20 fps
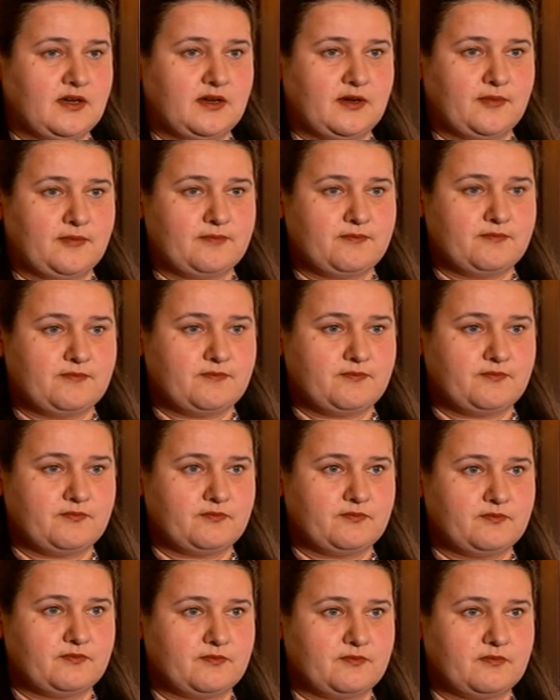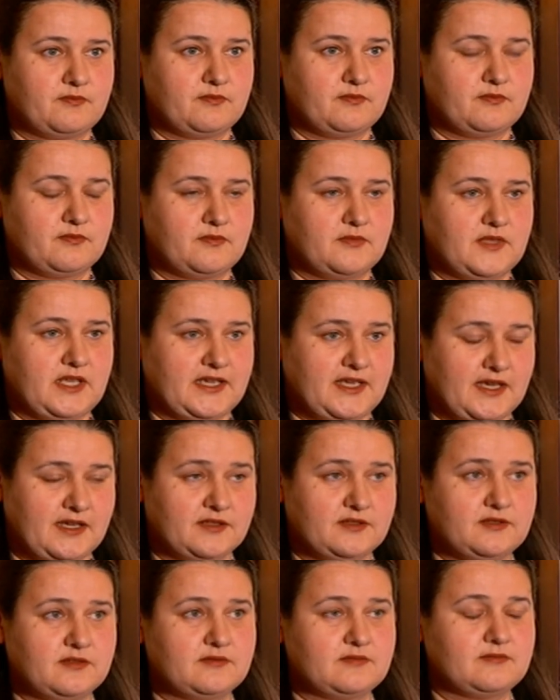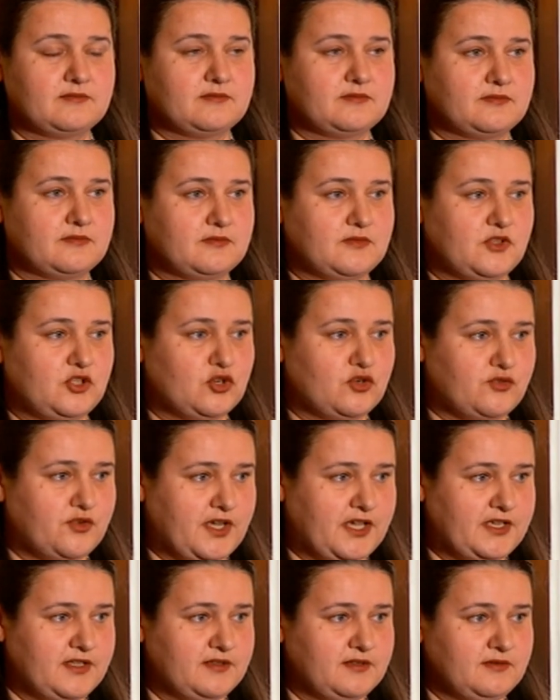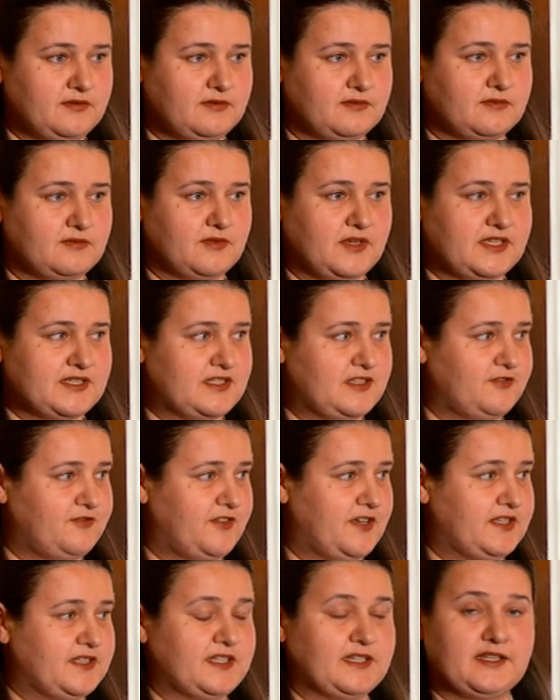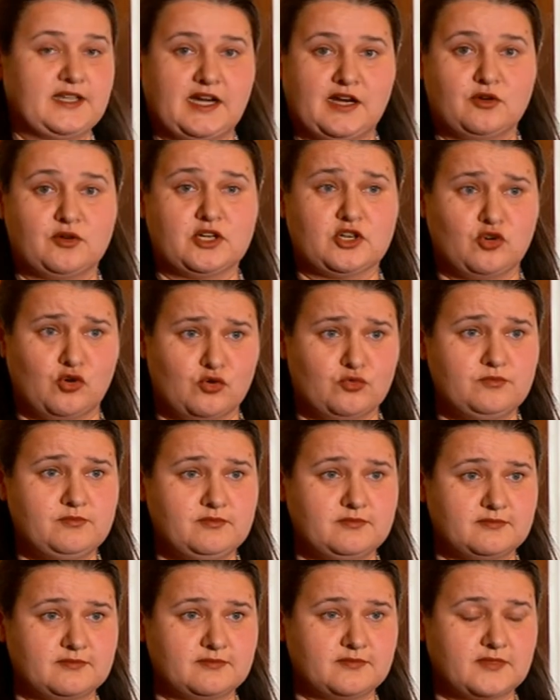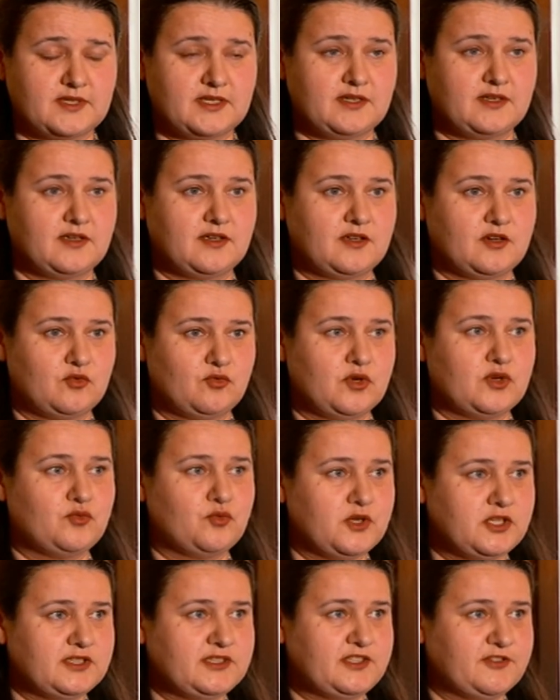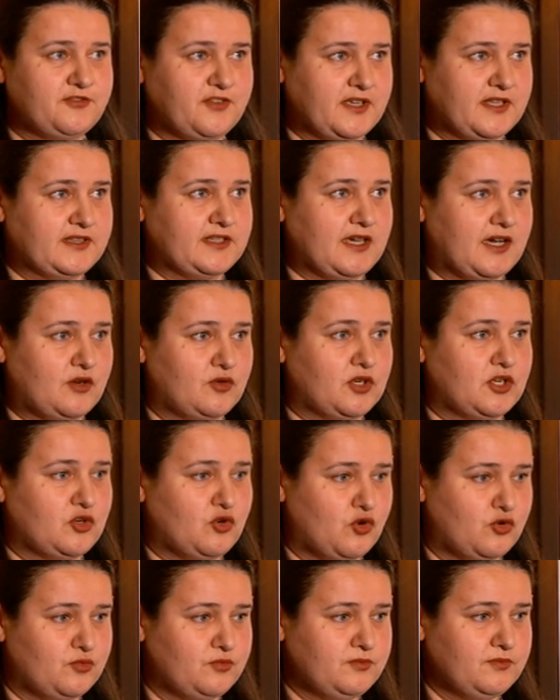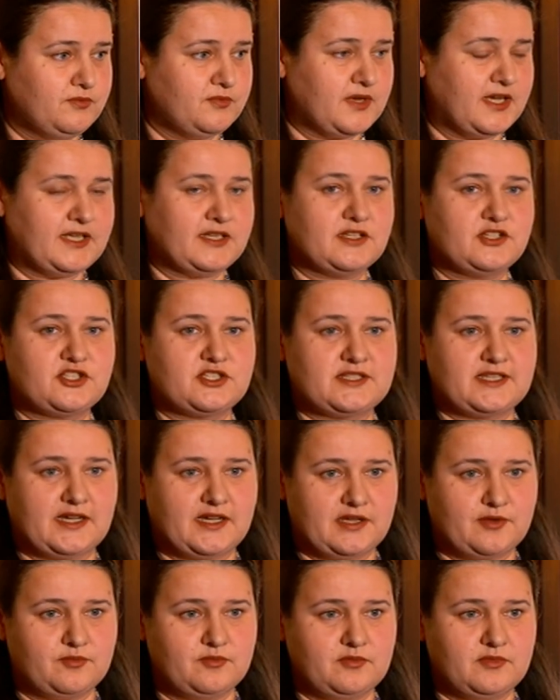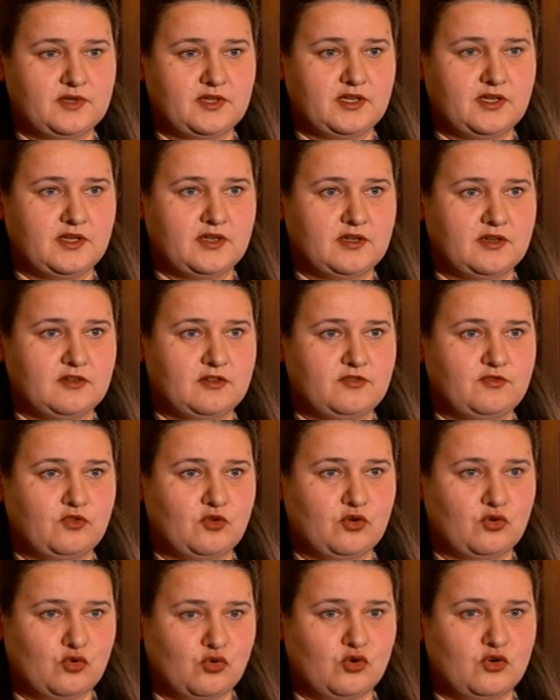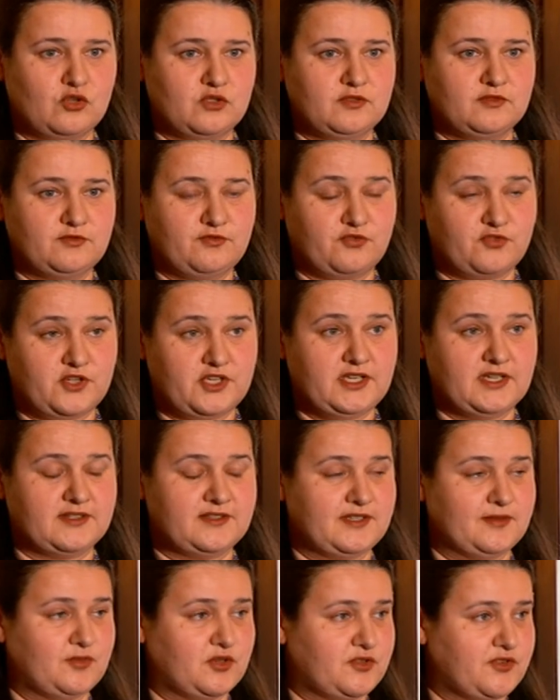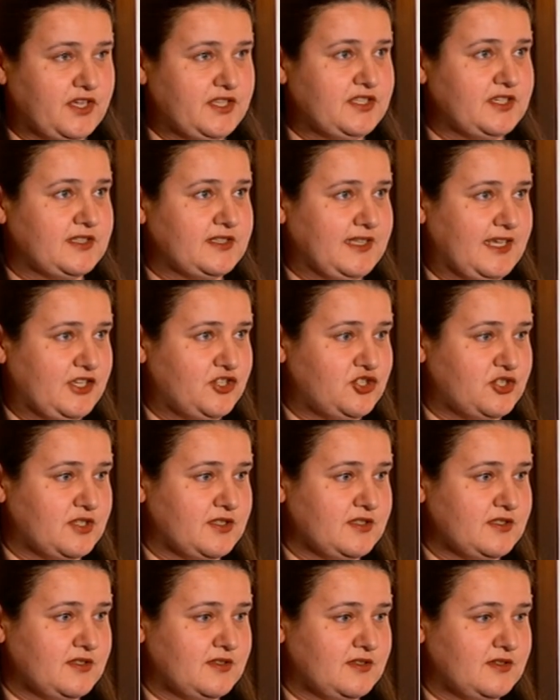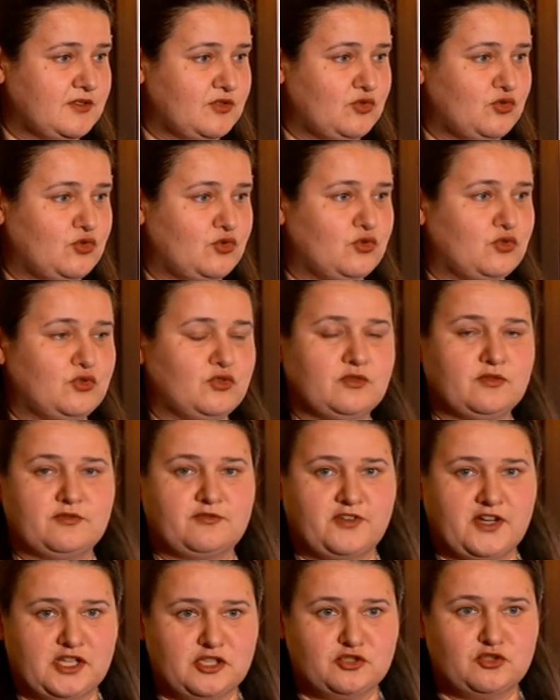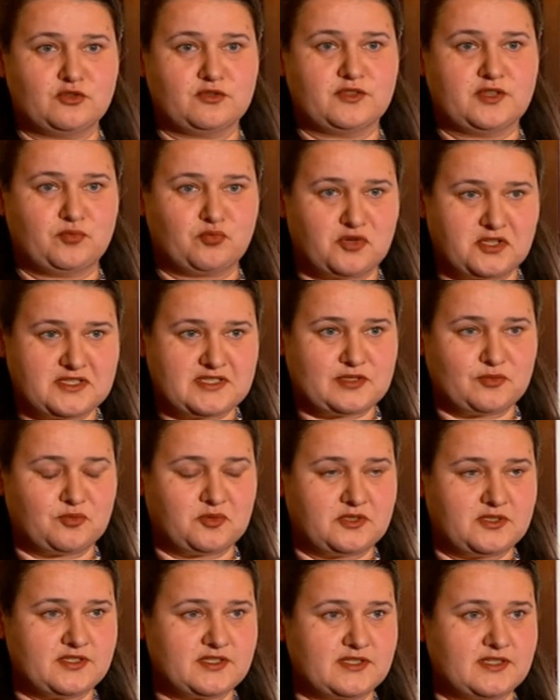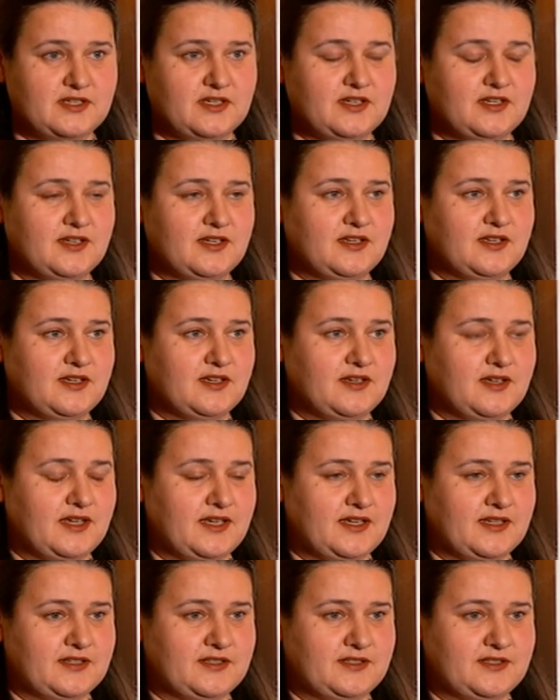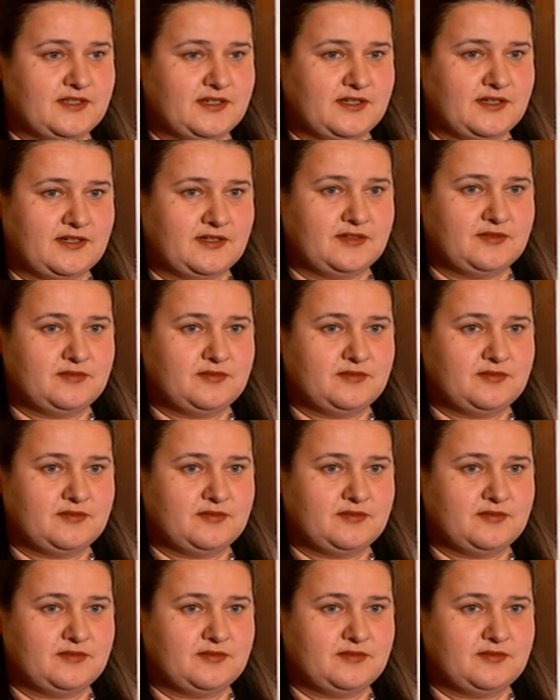Um, again, Ukraine is defending our home. We will defend our home, and it's time for all free and democratic nations who value the principles and uh,